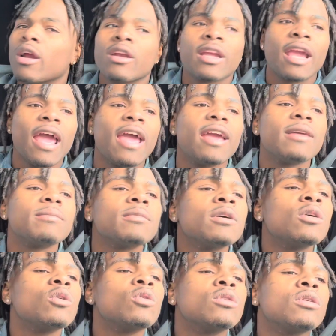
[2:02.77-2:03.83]
the game,
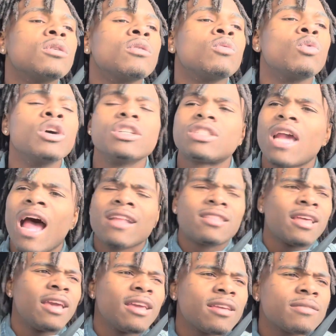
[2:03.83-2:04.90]
which I
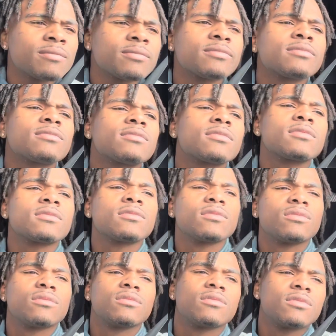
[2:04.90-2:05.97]
think
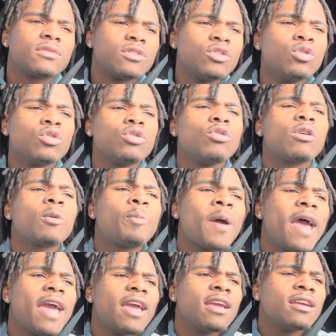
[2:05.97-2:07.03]
you could
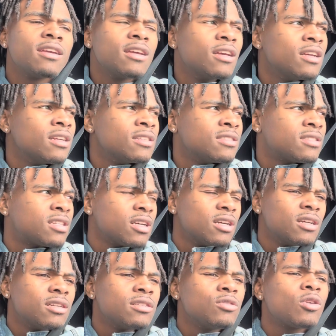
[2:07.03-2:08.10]
pay
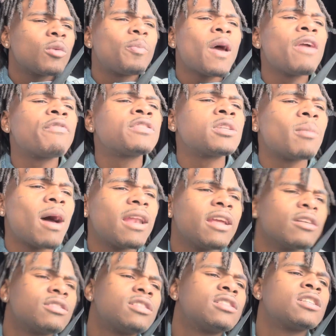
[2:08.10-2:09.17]
for somebody
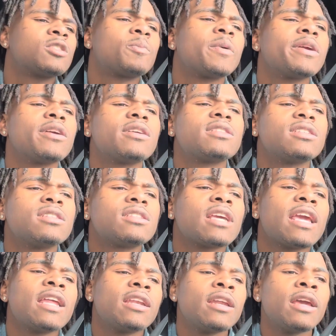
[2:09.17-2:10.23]
else's experiences
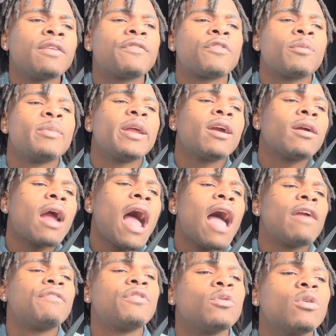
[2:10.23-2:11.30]
and from their
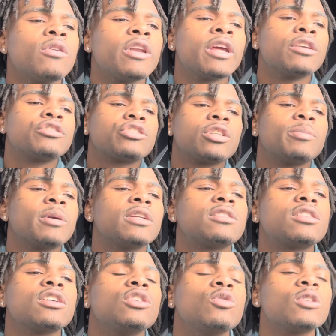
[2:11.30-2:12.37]
eye view of the industry. But
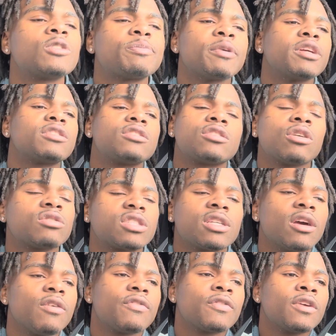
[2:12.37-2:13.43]
until you experience it
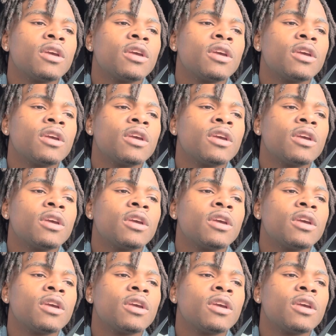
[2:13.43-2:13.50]
yourself,